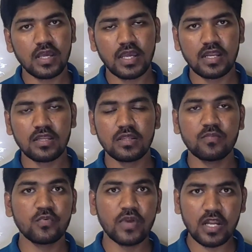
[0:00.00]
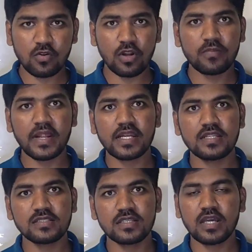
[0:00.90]
and if we are not
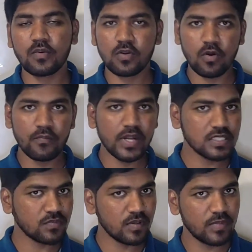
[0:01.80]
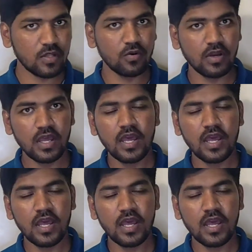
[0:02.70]
practicing, our confidence will be low,